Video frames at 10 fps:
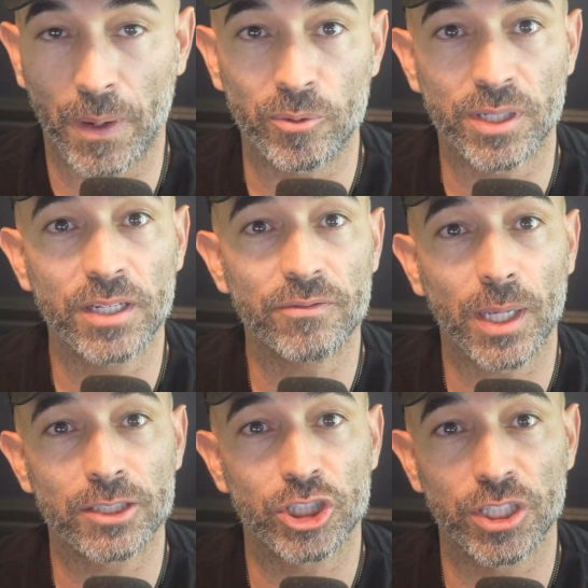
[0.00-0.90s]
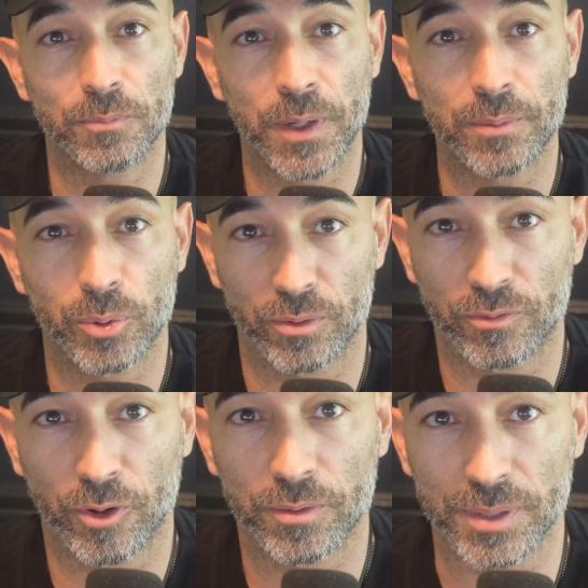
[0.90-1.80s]
I would keep that sheet of paper in
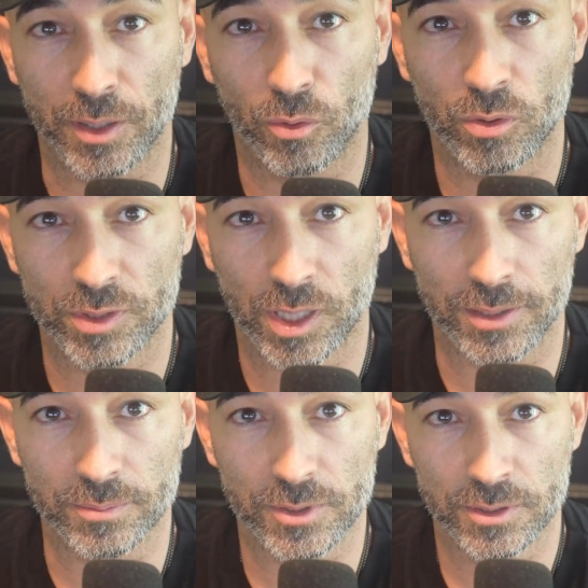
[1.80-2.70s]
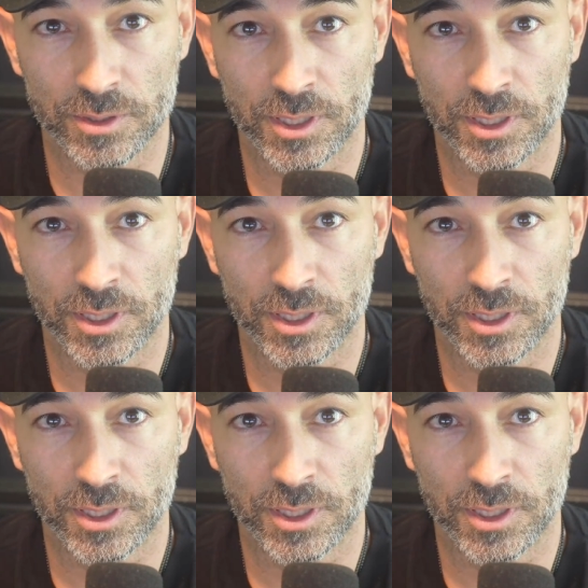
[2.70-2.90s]
front of me at all times.